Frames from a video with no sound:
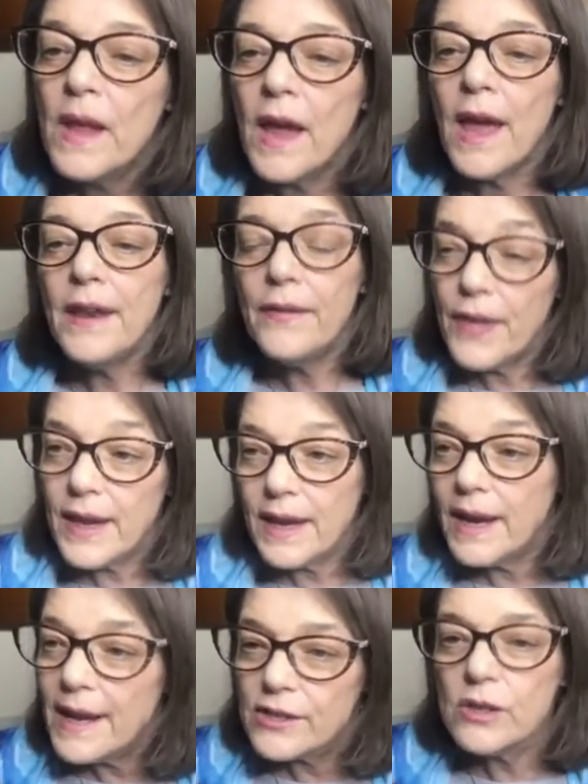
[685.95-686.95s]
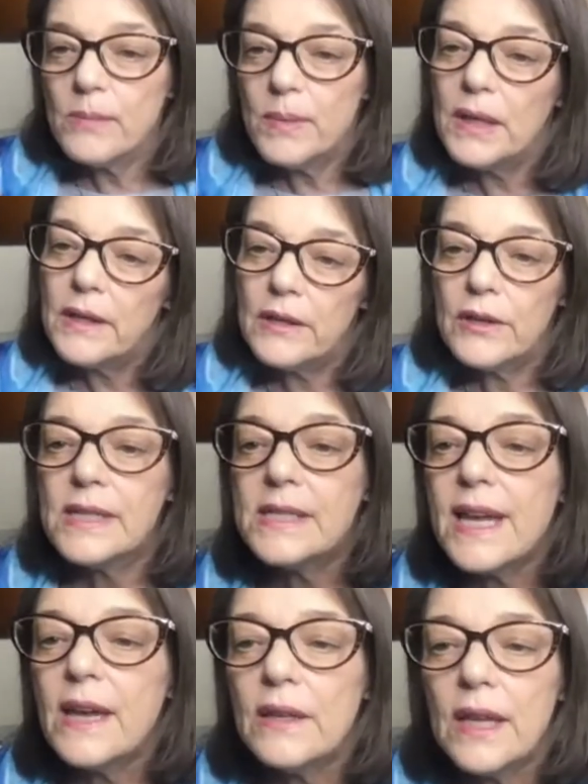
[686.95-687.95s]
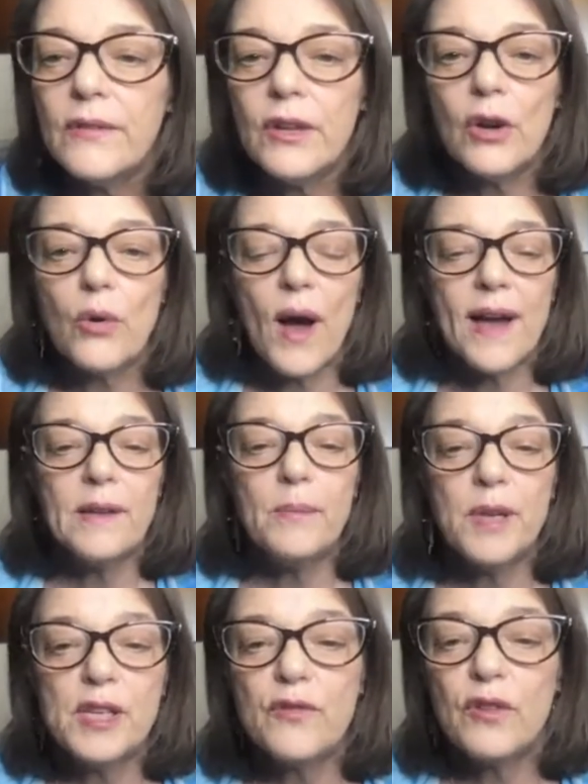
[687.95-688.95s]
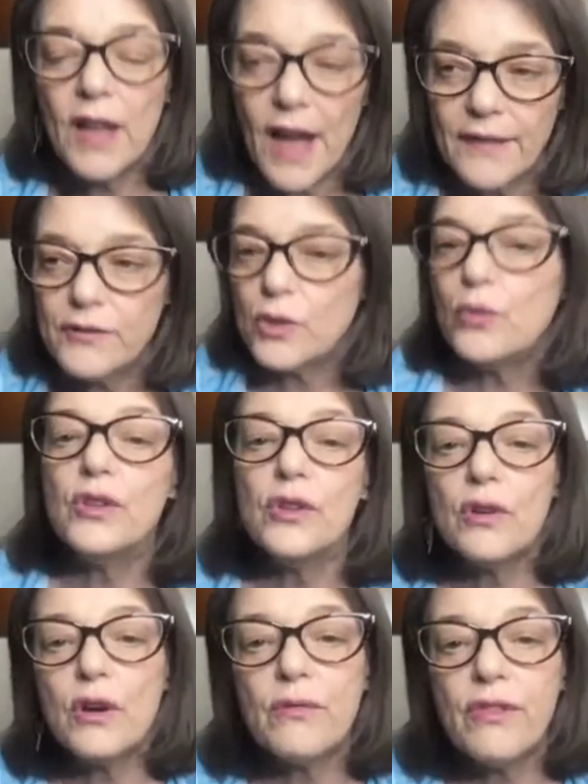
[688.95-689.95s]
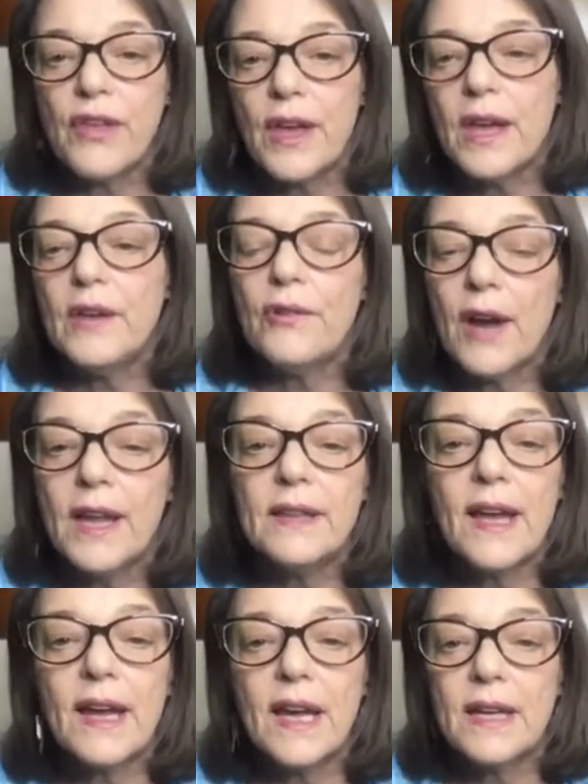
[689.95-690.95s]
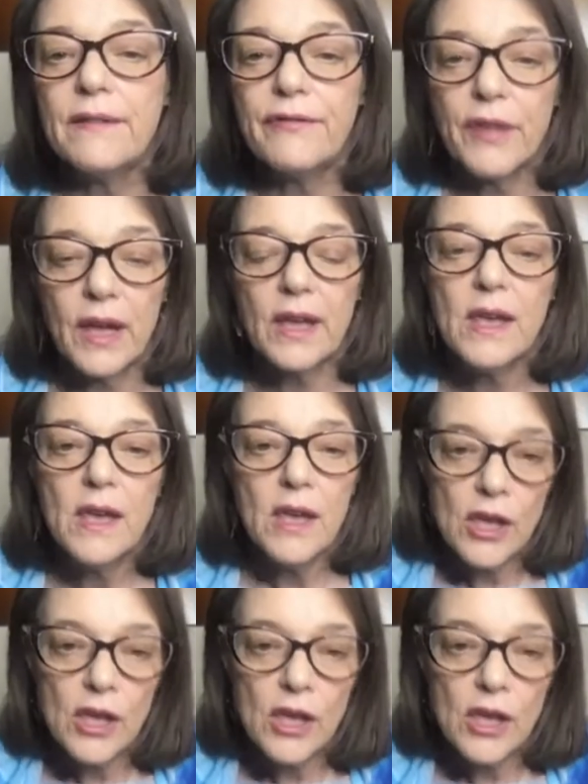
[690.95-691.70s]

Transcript: And they can actually be a little content living a quiet and peaceful life, doing their own thing, right? That kind of thing.